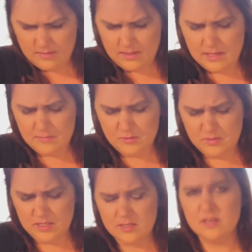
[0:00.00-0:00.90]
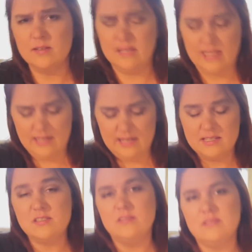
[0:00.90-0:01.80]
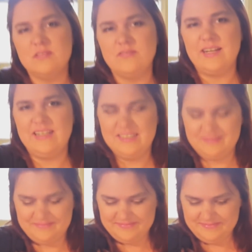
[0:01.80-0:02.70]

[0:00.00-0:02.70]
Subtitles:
and then we'll work on getting our sauce ready.